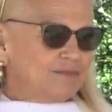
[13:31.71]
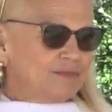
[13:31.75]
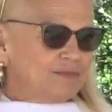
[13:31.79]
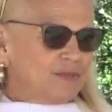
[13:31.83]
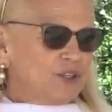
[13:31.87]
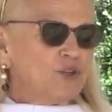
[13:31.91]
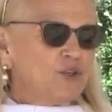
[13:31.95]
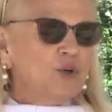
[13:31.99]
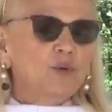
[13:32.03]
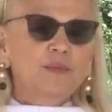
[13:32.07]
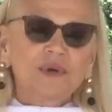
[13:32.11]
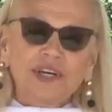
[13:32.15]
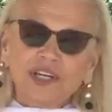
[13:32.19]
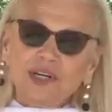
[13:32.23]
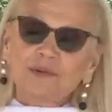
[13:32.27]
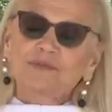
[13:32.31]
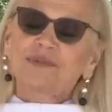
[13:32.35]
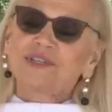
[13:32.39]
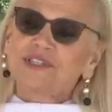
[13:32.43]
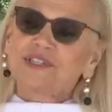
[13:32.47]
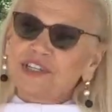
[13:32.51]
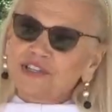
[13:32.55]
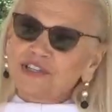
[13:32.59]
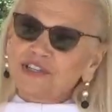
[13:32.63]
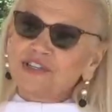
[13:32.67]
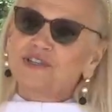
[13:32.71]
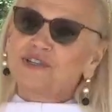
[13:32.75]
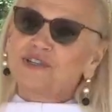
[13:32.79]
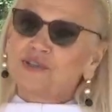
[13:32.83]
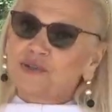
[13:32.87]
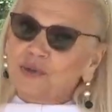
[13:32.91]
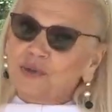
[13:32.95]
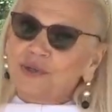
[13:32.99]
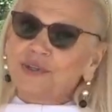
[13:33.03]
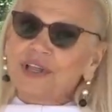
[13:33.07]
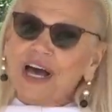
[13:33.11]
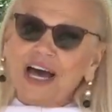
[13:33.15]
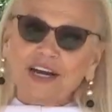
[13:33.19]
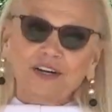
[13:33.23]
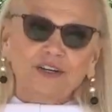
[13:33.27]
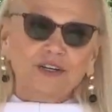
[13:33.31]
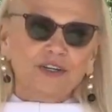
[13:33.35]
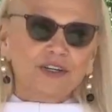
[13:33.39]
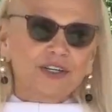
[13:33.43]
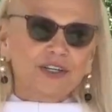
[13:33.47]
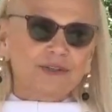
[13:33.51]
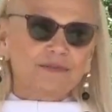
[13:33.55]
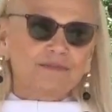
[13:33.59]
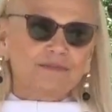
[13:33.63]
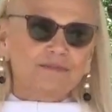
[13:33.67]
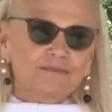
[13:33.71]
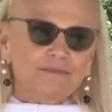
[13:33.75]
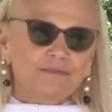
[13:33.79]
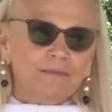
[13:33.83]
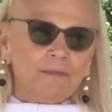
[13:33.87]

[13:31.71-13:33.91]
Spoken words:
you'll be in a position to do a lot of good,